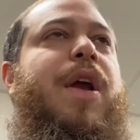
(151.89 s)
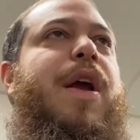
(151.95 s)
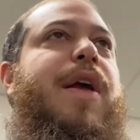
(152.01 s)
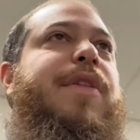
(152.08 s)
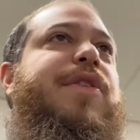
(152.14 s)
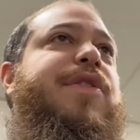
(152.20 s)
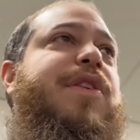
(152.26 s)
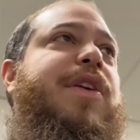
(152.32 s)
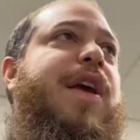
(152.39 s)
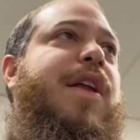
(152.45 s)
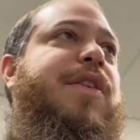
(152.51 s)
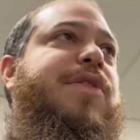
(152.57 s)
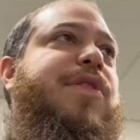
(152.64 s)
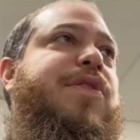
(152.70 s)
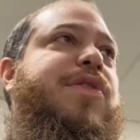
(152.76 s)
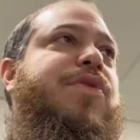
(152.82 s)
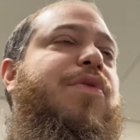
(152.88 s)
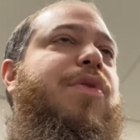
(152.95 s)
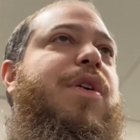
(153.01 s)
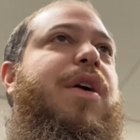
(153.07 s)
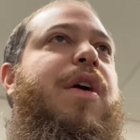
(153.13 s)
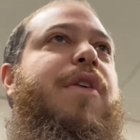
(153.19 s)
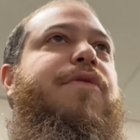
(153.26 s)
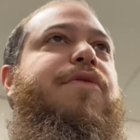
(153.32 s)
And this, again, is the
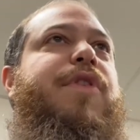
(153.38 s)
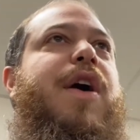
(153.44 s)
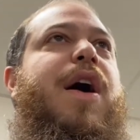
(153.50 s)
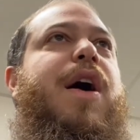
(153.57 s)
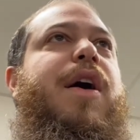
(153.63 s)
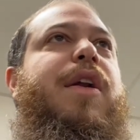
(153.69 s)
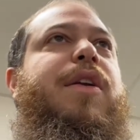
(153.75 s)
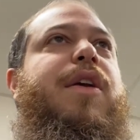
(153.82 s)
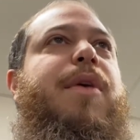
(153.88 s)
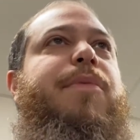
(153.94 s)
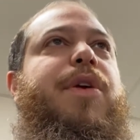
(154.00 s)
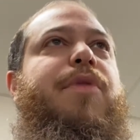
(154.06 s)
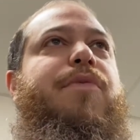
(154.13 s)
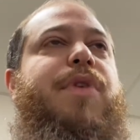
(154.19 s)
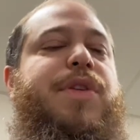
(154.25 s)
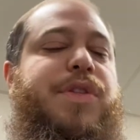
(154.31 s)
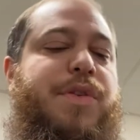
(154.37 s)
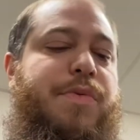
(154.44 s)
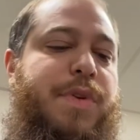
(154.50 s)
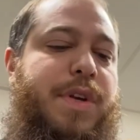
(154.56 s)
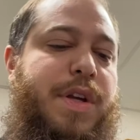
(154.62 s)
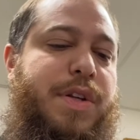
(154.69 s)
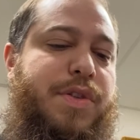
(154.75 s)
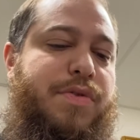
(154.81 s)
story of God coming and
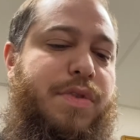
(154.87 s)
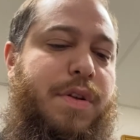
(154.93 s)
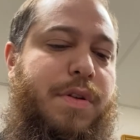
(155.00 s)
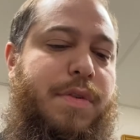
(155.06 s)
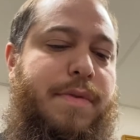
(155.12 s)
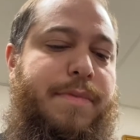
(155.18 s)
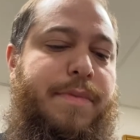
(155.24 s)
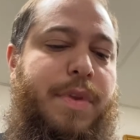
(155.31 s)
rescuing Israel.